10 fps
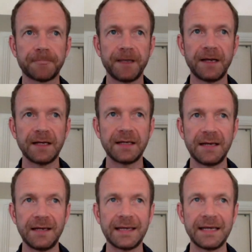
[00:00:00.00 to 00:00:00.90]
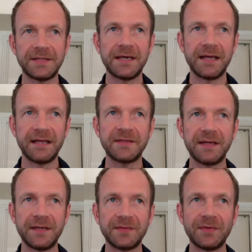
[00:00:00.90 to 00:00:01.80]
I guess,
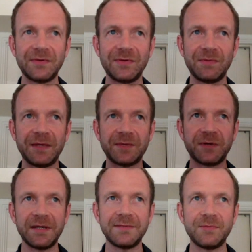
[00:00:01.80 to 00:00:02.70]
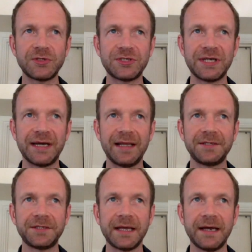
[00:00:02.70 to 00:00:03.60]
that's probably the most
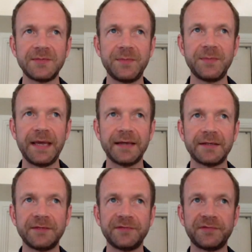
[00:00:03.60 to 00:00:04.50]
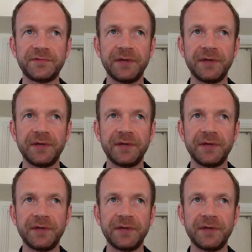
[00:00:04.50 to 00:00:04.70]
challenging aspect of